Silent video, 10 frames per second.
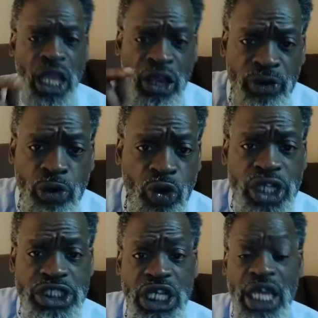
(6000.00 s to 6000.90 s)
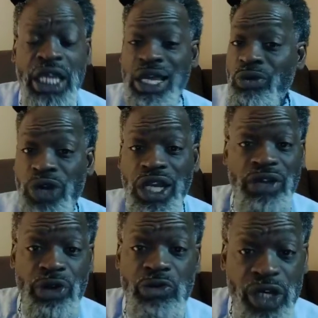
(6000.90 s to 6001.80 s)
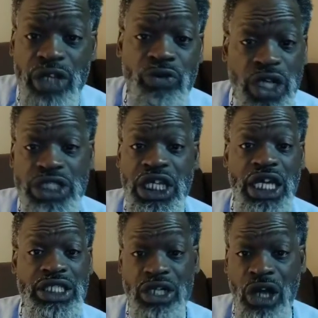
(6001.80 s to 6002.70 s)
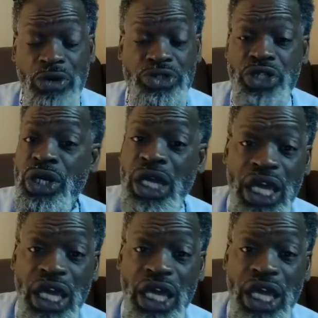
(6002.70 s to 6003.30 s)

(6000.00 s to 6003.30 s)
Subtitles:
If we want to change, if we really want to change the culture,